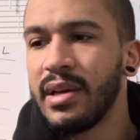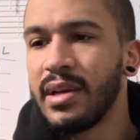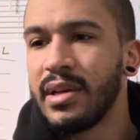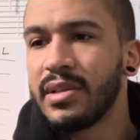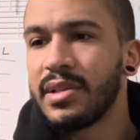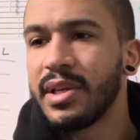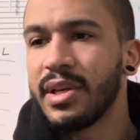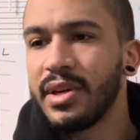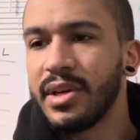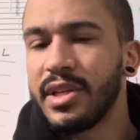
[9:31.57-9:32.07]

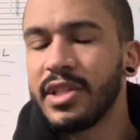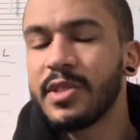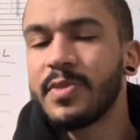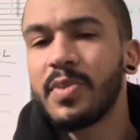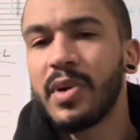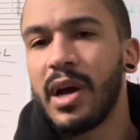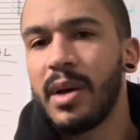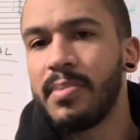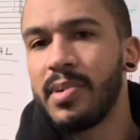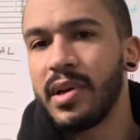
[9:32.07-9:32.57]
there is
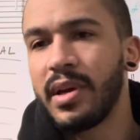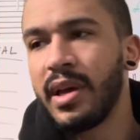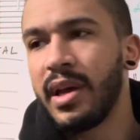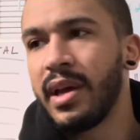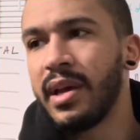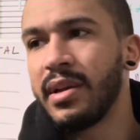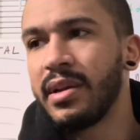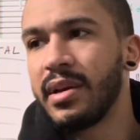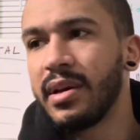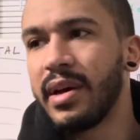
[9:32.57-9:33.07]

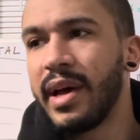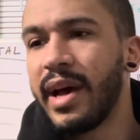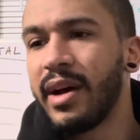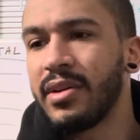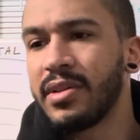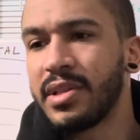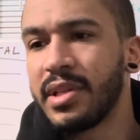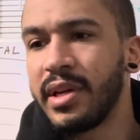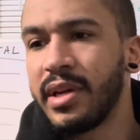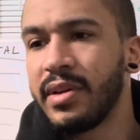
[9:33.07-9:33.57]
propaganda
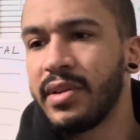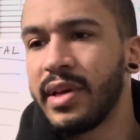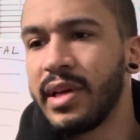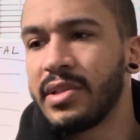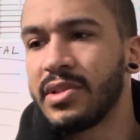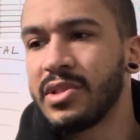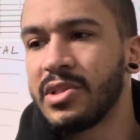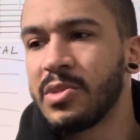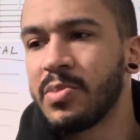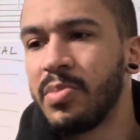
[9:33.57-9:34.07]
out there that
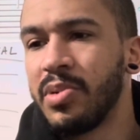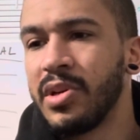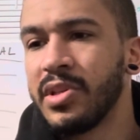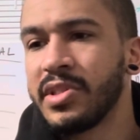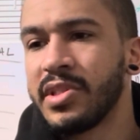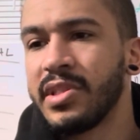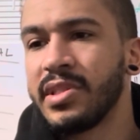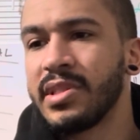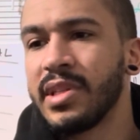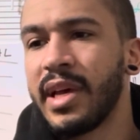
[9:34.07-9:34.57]
just
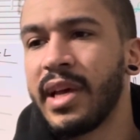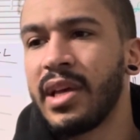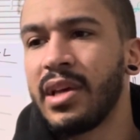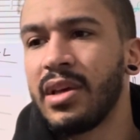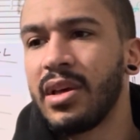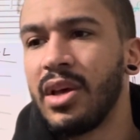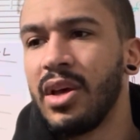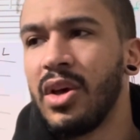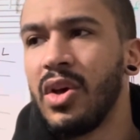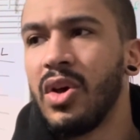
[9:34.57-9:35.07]
pushes, like,